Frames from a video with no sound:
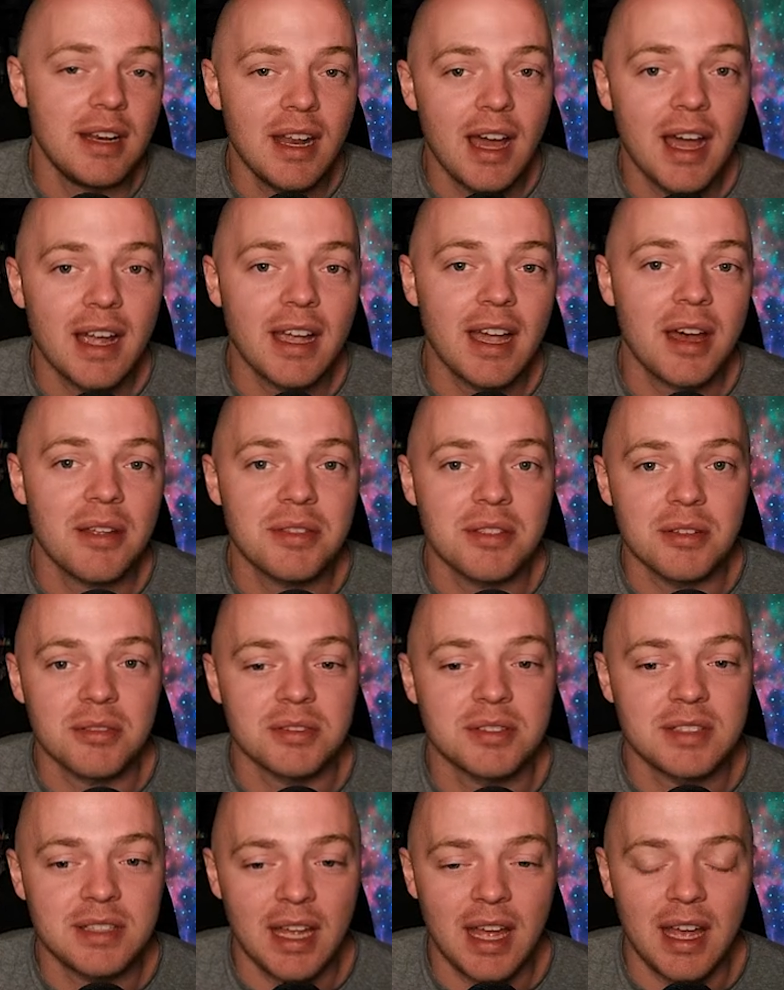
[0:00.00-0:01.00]
knock out those
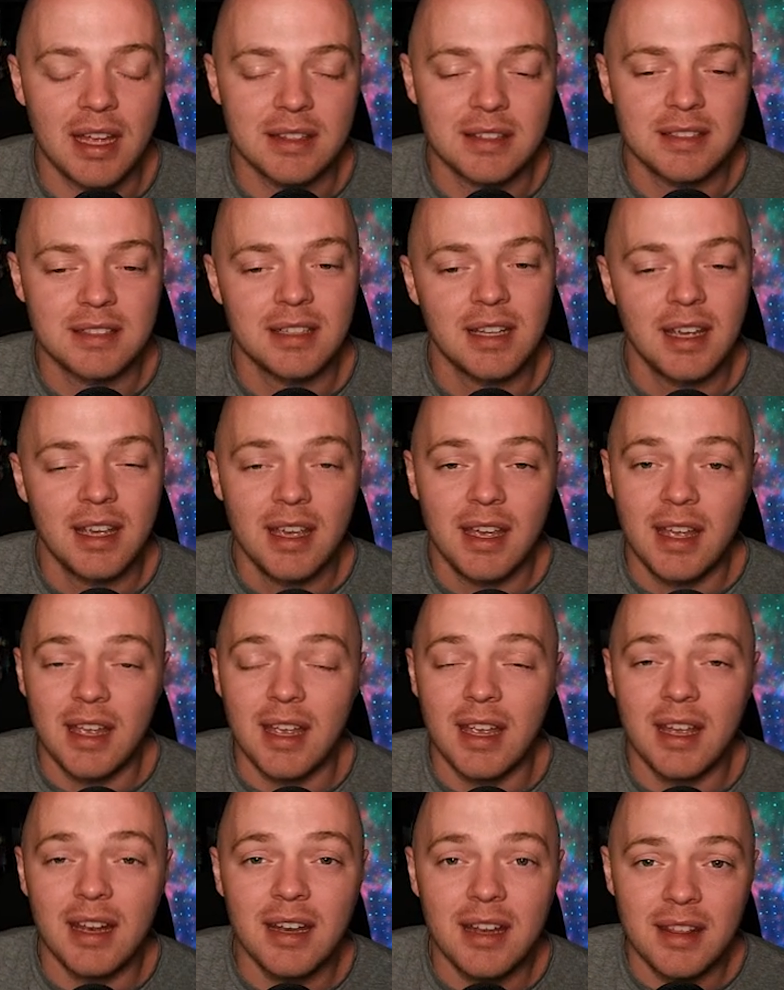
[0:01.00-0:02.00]
stats
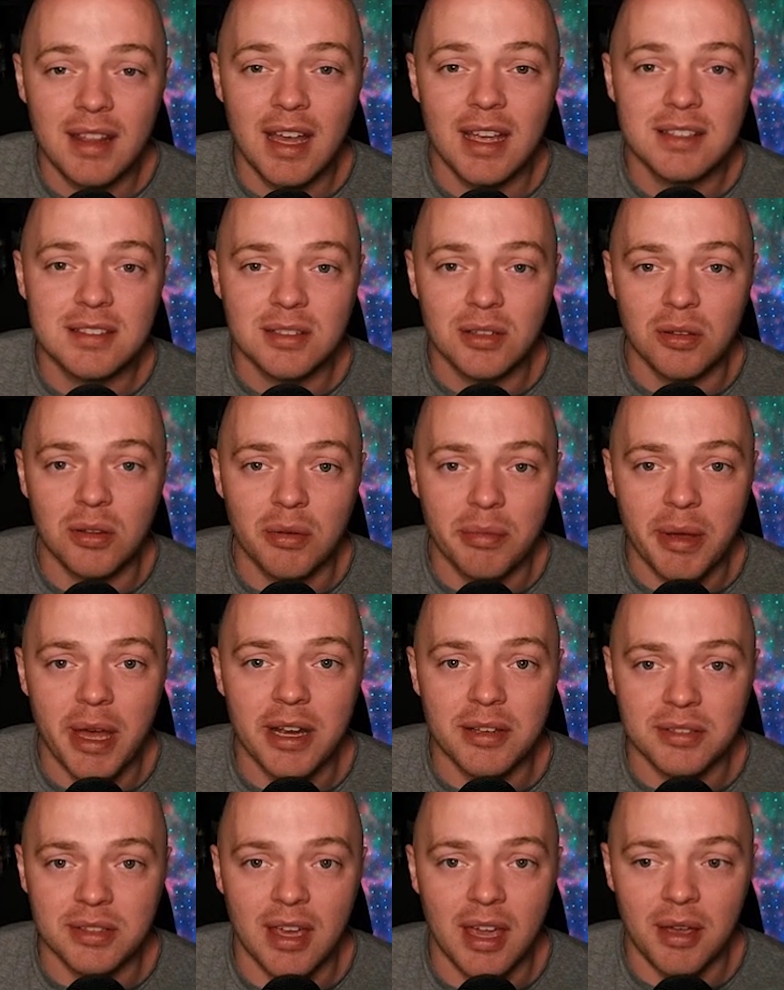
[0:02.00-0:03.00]
in that solo
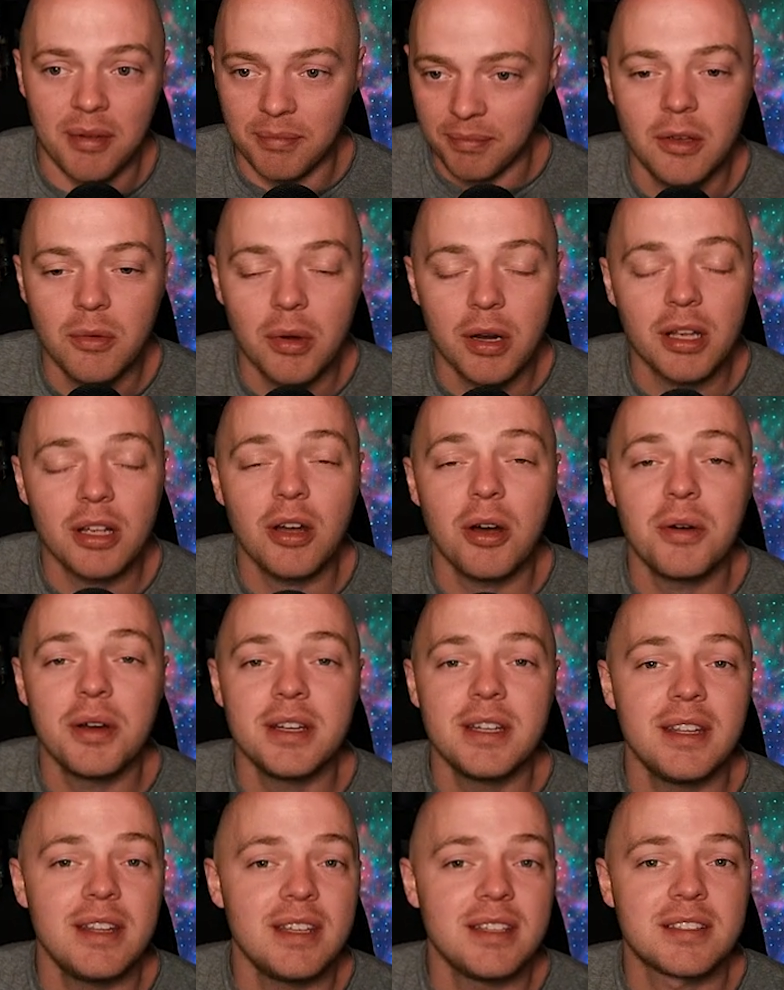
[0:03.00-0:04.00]
battles game. You want to go
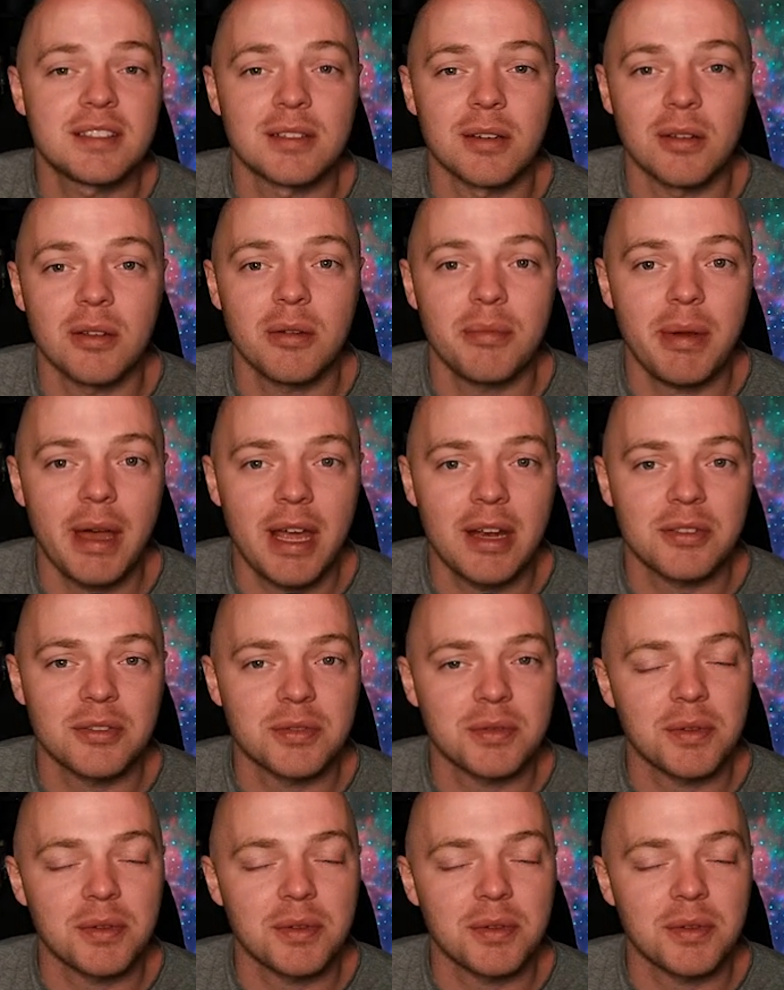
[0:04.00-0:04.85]
into these solo battles